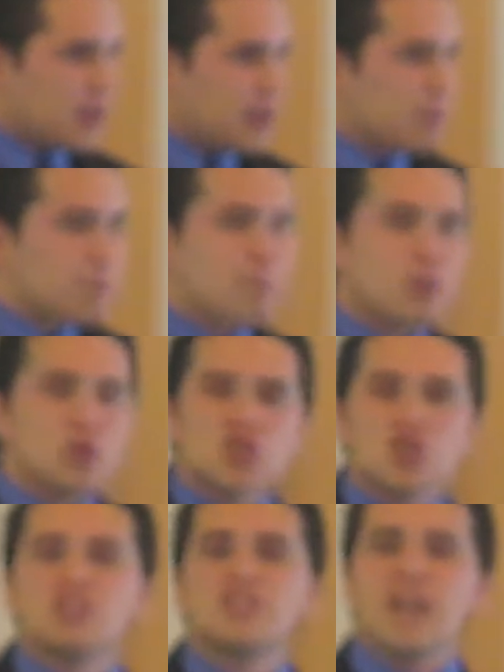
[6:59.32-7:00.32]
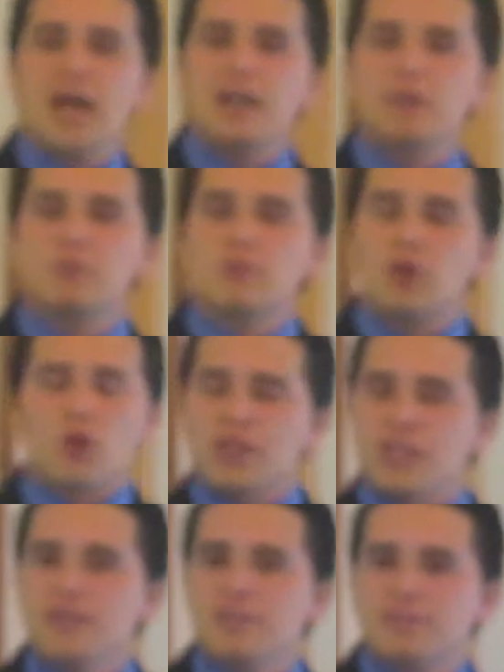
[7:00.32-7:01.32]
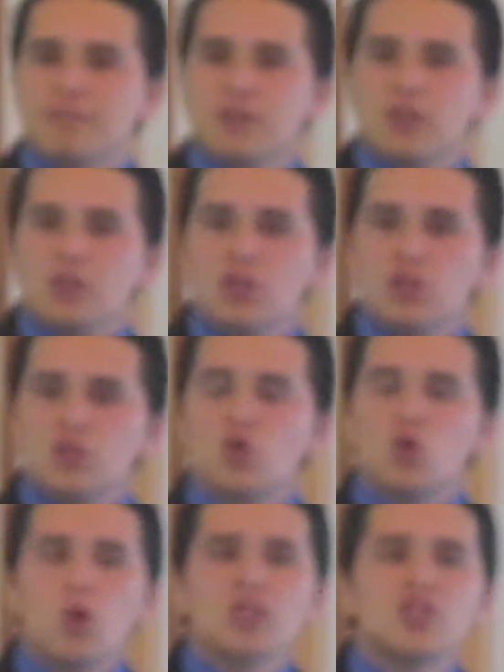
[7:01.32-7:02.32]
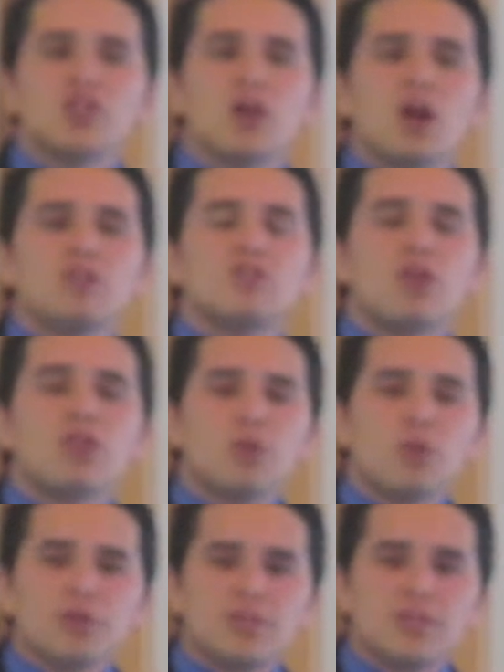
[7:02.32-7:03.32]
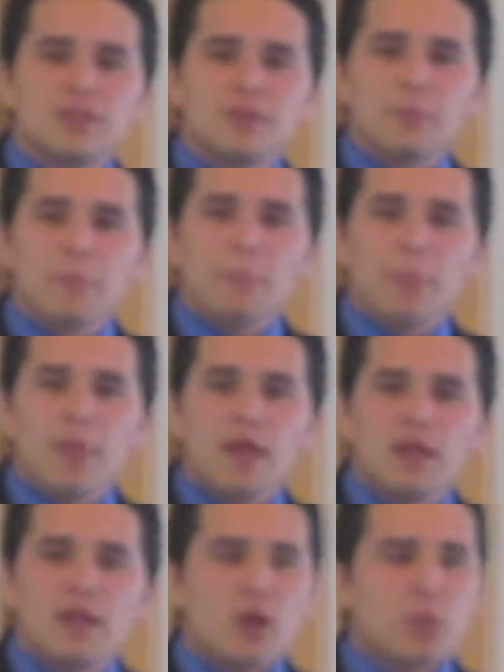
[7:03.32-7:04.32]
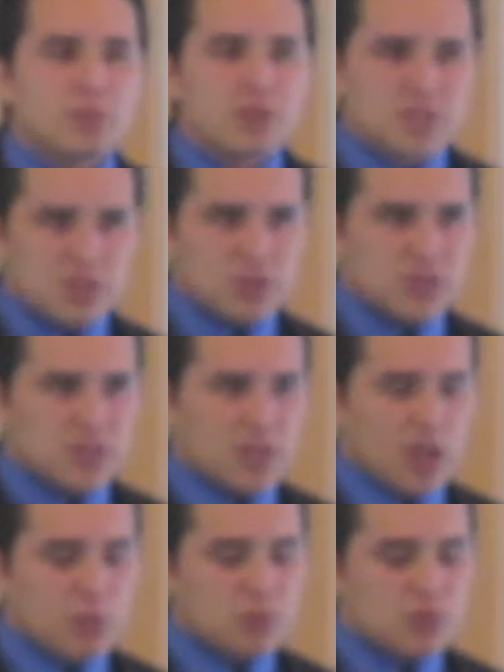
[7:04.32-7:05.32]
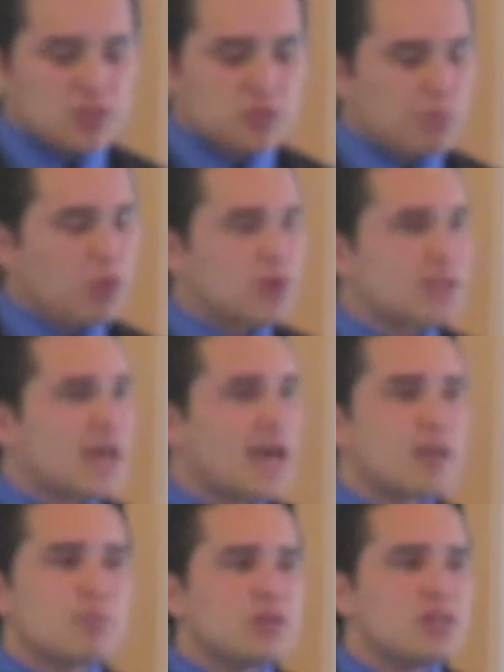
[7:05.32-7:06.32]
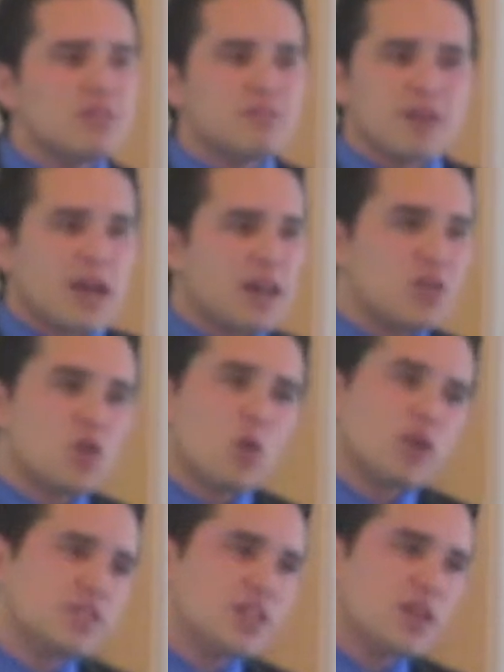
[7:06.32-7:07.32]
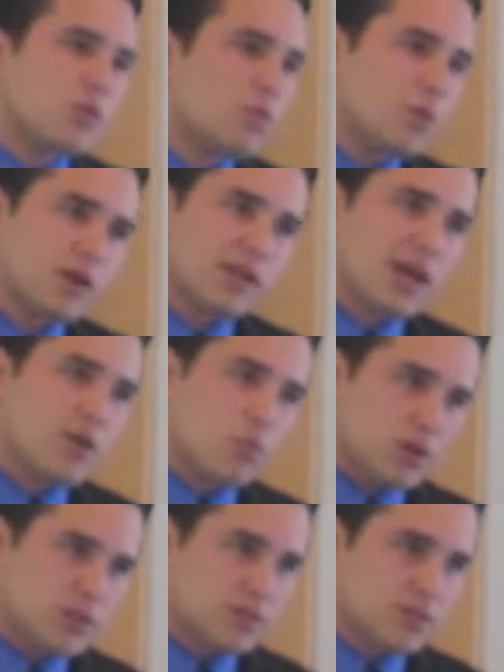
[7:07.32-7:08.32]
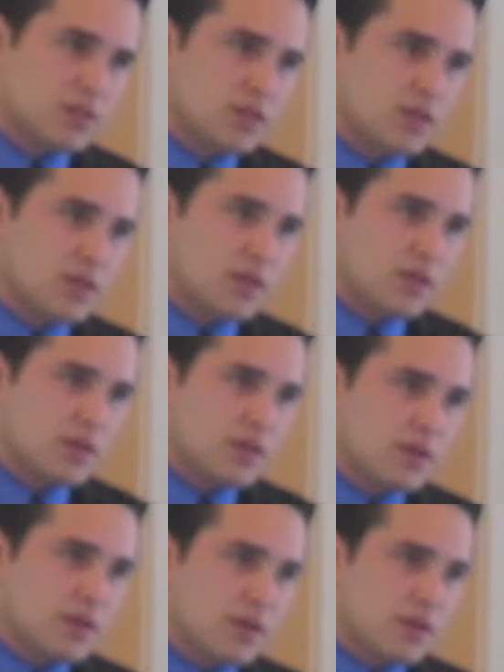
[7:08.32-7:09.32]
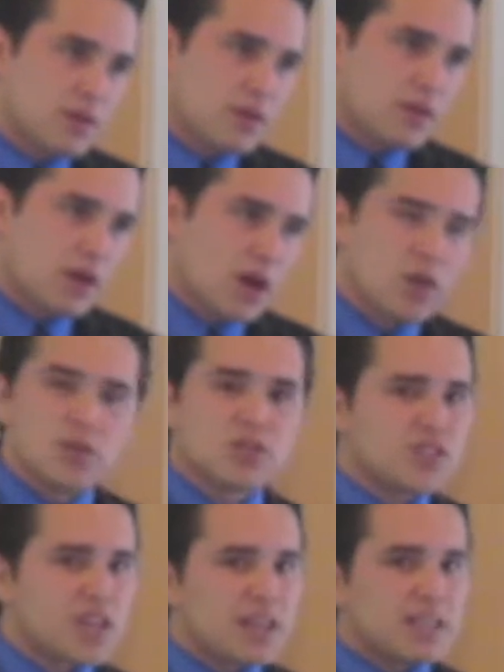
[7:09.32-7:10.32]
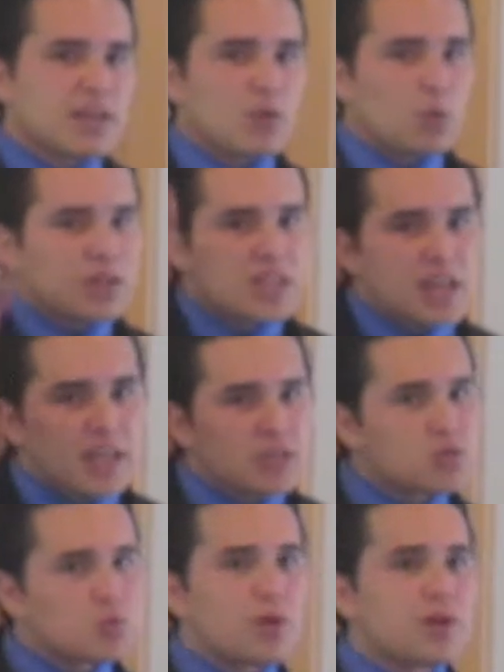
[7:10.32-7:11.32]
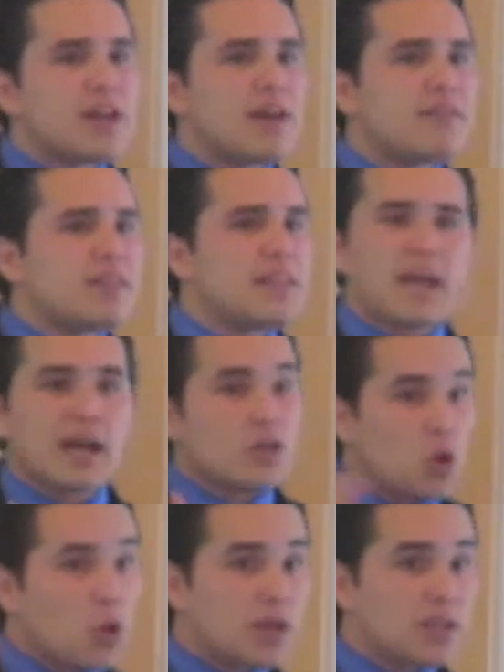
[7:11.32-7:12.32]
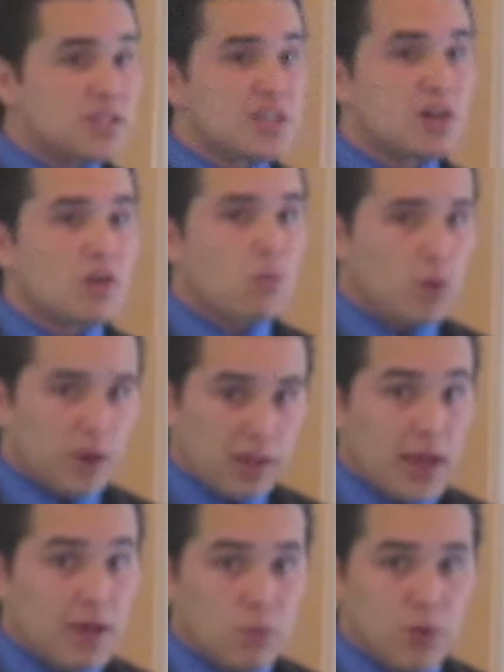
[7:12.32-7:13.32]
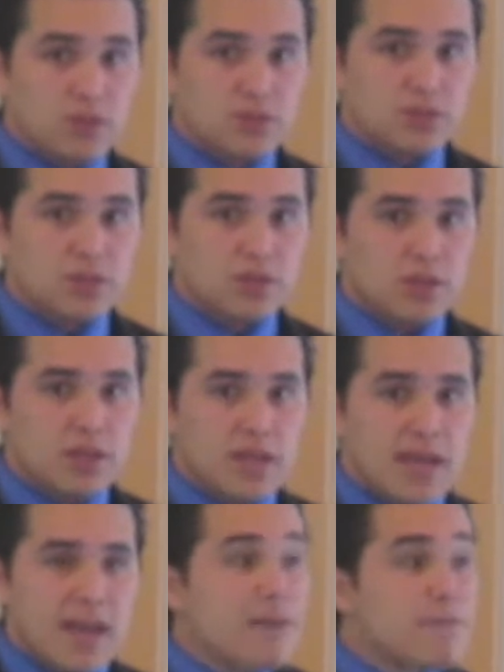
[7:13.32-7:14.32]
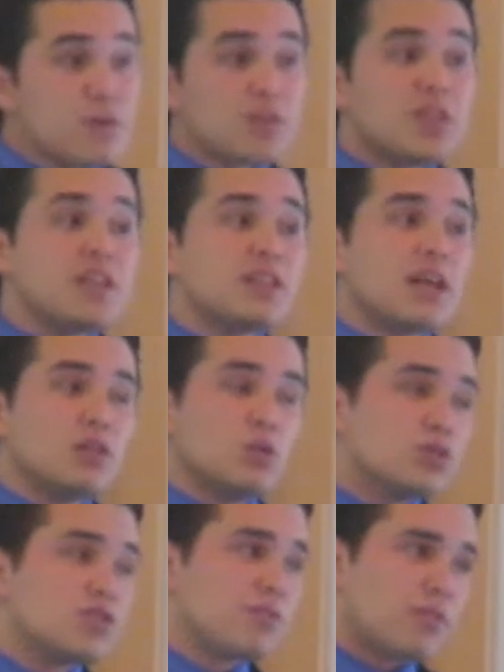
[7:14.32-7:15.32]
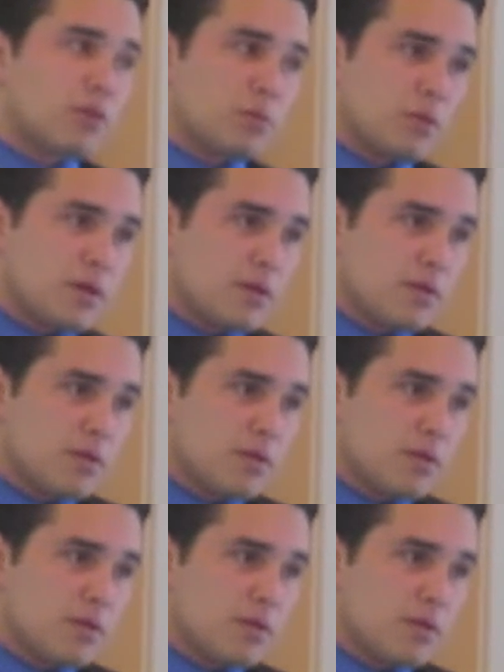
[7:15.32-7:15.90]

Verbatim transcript: It pushes Adam or Eve to question God's authority. Now, please understand, up to this point, Adam and Eve had no idea what a lie was. Understand that when the angels were in heaven, they had no idea what a lie was. Everything that Lucifer